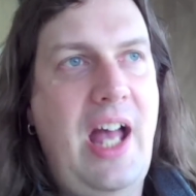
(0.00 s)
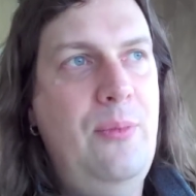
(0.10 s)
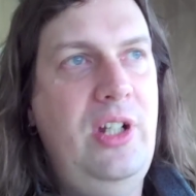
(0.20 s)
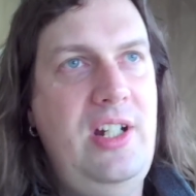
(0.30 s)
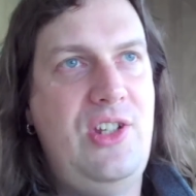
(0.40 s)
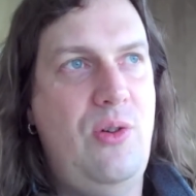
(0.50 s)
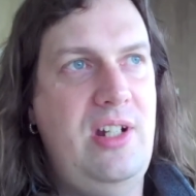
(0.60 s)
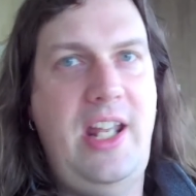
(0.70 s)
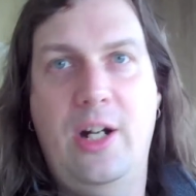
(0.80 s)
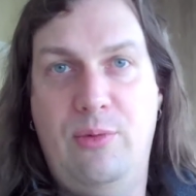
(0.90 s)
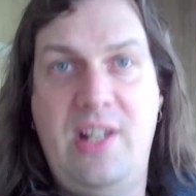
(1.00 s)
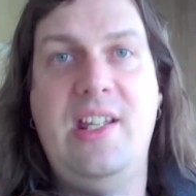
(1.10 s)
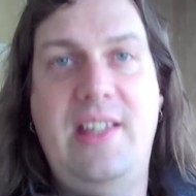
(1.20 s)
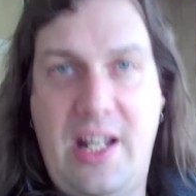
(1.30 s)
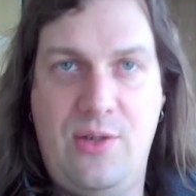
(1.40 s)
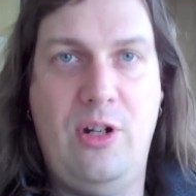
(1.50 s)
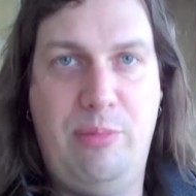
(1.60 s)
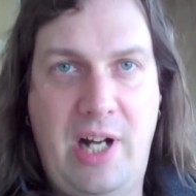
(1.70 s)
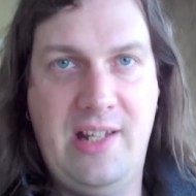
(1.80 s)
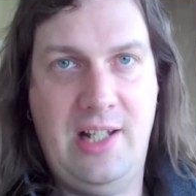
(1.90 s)
I'm willing to sort of take a risk at that sort of
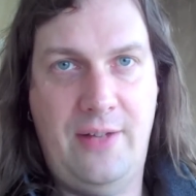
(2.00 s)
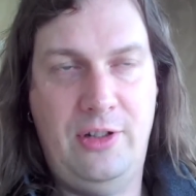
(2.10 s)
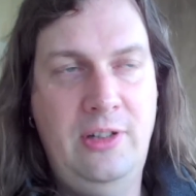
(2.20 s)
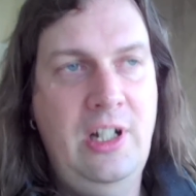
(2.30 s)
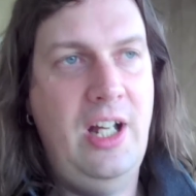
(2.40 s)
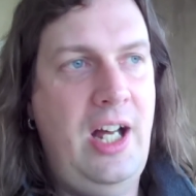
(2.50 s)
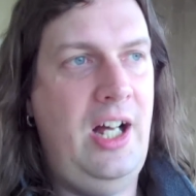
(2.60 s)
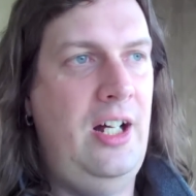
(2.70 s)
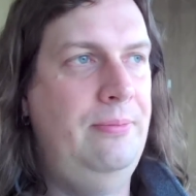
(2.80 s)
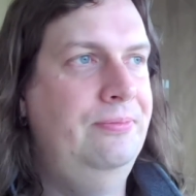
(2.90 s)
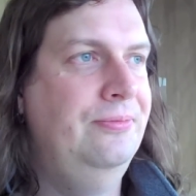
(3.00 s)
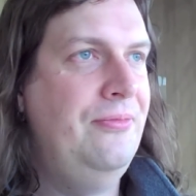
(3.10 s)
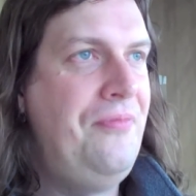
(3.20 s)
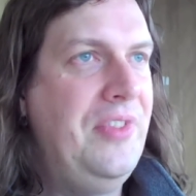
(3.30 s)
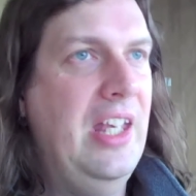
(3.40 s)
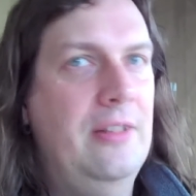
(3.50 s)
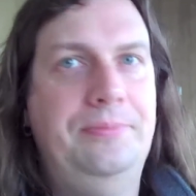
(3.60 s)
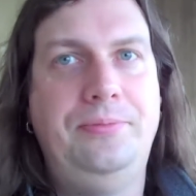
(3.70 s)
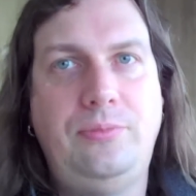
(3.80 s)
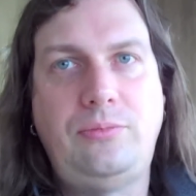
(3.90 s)
price level. Yeah. Um, especially like
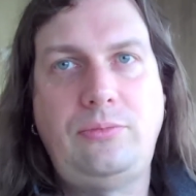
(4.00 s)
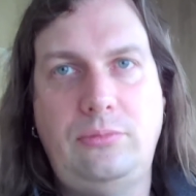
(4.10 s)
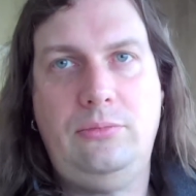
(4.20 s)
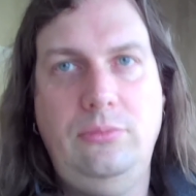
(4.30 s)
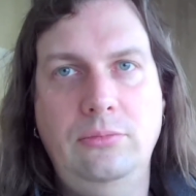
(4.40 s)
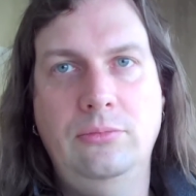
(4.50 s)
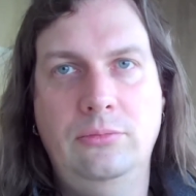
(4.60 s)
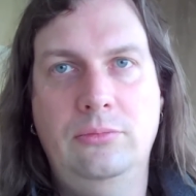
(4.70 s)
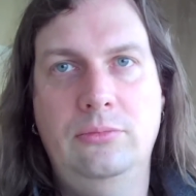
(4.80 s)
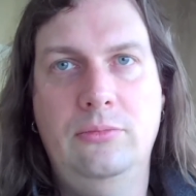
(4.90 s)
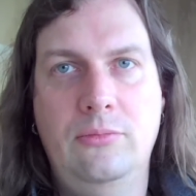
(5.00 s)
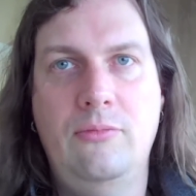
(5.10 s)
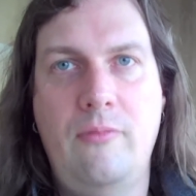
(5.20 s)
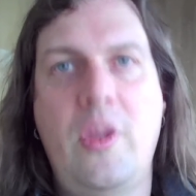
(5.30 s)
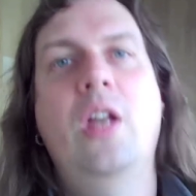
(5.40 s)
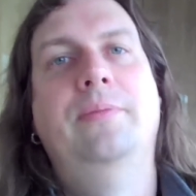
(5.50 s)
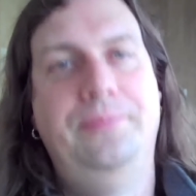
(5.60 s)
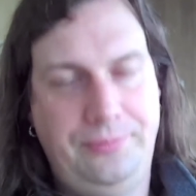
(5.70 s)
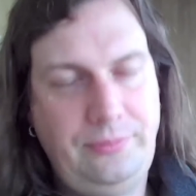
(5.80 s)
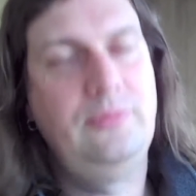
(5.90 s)
a game like Ecco the Dolphin, which you've heard from
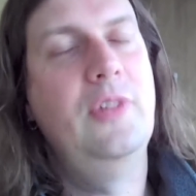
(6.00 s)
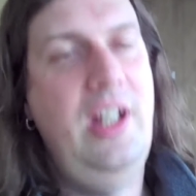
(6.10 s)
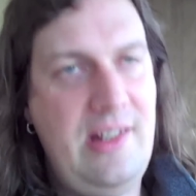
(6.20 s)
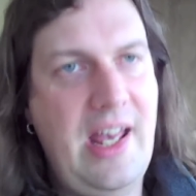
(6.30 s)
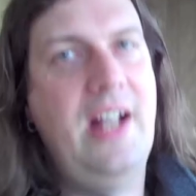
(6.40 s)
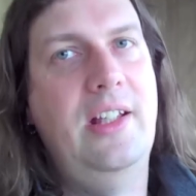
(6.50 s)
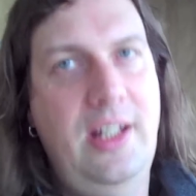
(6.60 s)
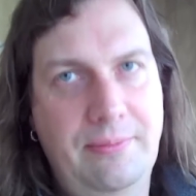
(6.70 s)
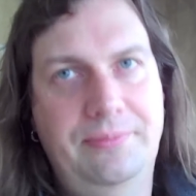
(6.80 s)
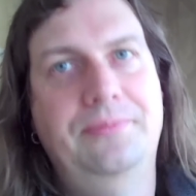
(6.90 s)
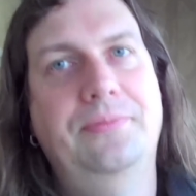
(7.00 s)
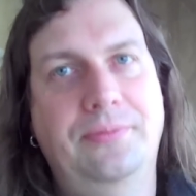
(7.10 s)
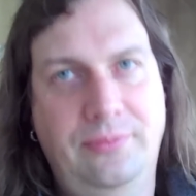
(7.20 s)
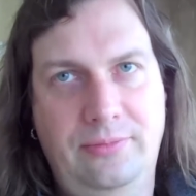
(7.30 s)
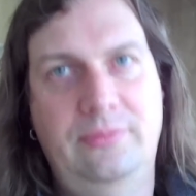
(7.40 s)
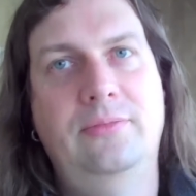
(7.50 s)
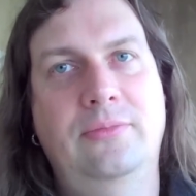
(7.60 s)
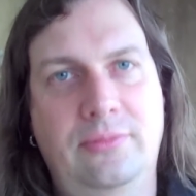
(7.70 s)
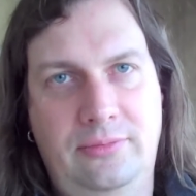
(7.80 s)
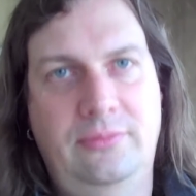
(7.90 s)
people should exactly. be owned. If it was
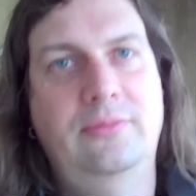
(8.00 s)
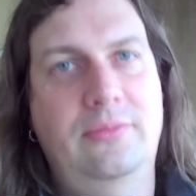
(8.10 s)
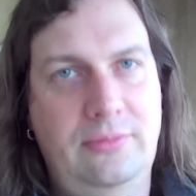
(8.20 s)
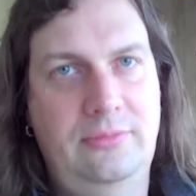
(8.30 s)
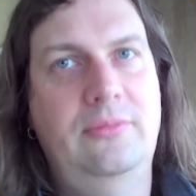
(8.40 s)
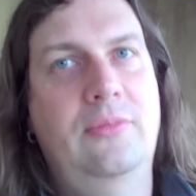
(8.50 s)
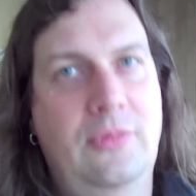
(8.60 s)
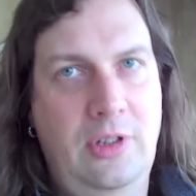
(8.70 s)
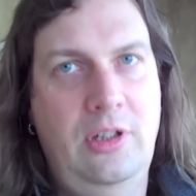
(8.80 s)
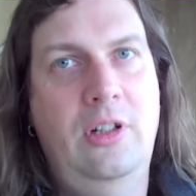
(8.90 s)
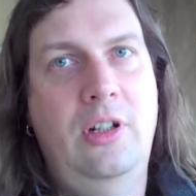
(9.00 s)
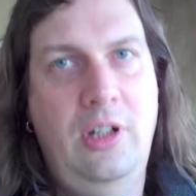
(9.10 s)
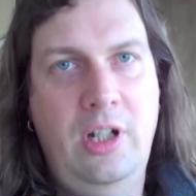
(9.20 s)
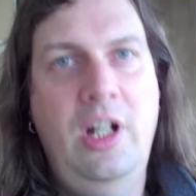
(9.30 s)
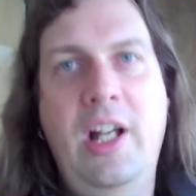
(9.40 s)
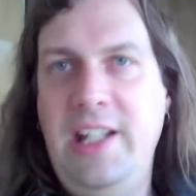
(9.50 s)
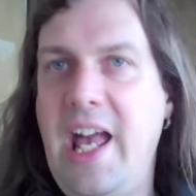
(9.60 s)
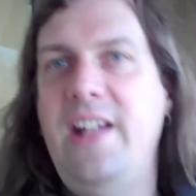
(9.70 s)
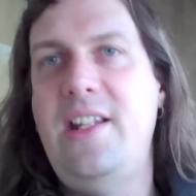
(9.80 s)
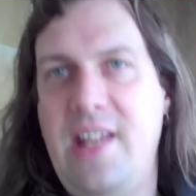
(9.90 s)
less than five bucks, there's no reason not to pick it up.
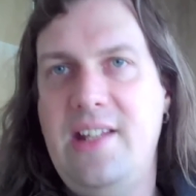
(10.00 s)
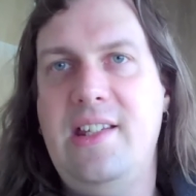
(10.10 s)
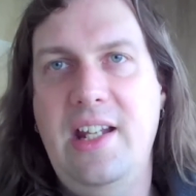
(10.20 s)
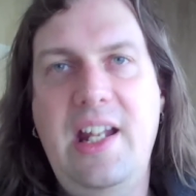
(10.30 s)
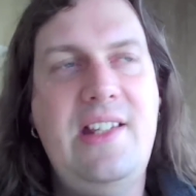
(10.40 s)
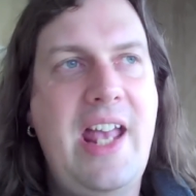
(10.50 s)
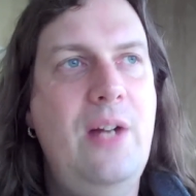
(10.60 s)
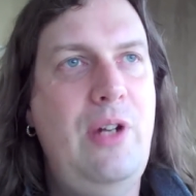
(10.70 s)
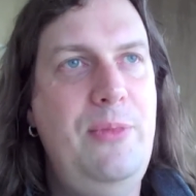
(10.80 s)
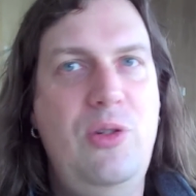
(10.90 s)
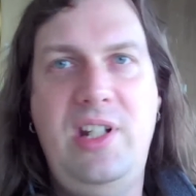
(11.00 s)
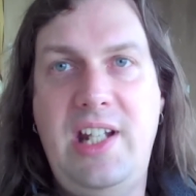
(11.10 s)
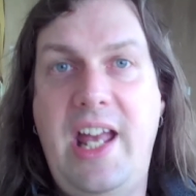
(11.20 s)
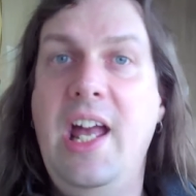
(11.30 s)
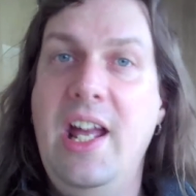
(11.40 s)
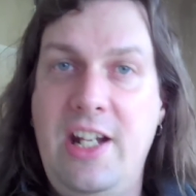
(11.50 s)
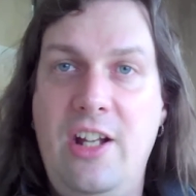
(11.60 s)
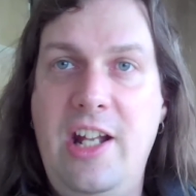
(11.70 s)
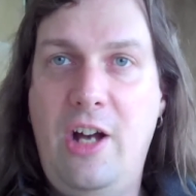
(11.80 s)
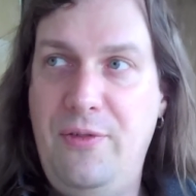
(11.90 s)
Yeah, and that's, that's and that's kind of what I'm doing today. Yeah.
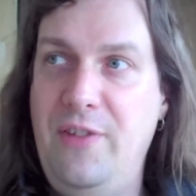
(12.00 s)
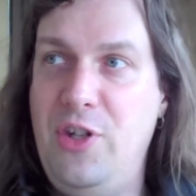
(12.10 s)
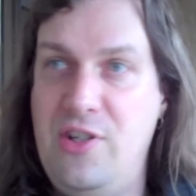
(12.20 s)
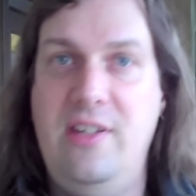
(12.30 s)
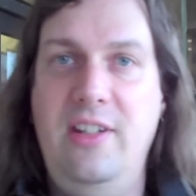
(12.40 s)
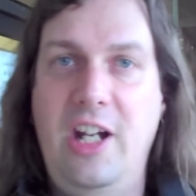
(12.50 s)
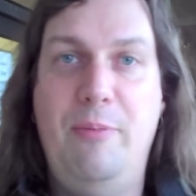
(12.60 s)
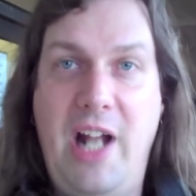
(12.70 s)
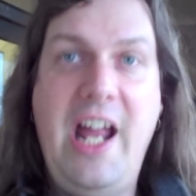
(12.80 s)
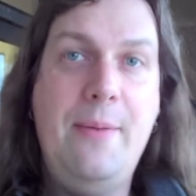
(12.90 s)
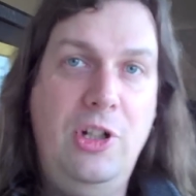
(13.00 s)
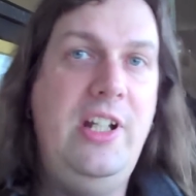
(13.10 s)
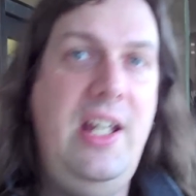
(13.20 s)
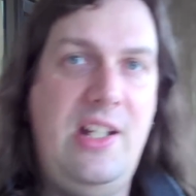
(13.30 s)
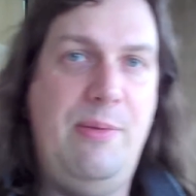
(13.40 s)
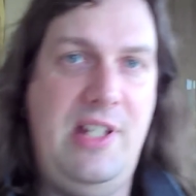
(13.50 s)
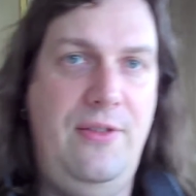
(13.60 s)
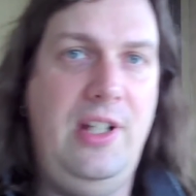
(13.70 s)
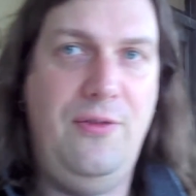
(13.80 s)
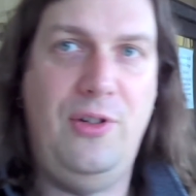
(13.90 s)
Now, now, if there's you know, but I am looking
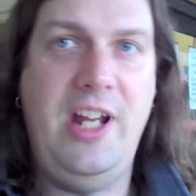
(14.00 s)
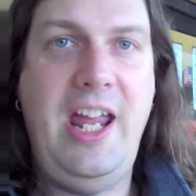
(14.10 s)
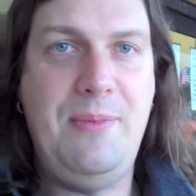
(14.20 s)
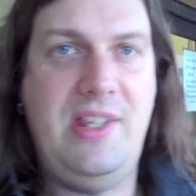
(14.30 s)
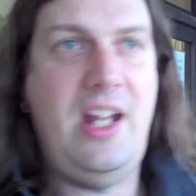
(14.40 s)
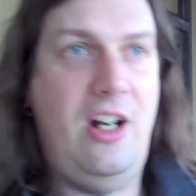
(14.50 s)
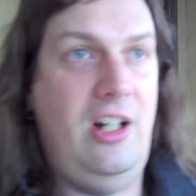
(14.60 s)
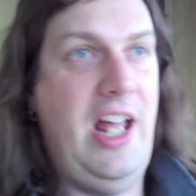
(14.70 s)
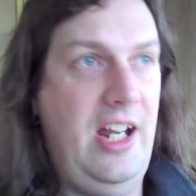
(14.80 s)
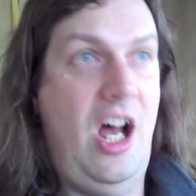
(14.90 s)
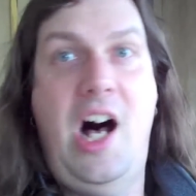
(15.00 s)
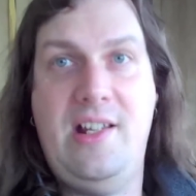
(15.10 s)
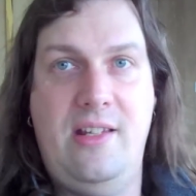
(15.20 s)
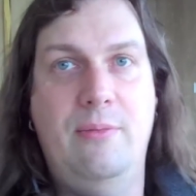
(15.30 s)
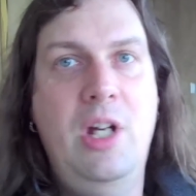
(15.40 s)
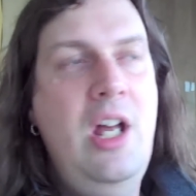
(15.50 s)
specifically for games that are like awesome.